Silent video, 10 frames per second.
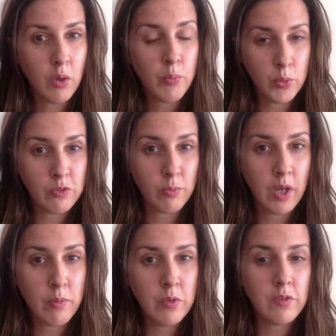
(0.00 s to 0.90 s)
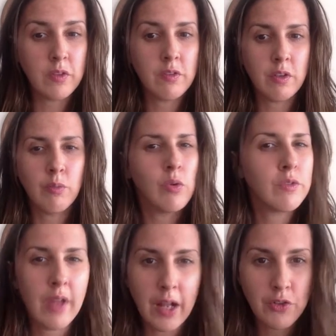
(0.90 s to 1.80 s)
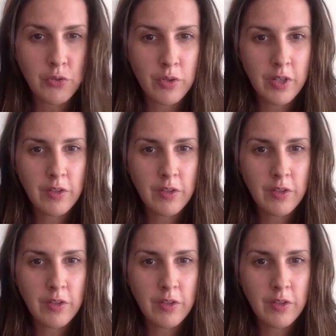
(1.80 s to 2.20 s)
boost my immune system was naturally.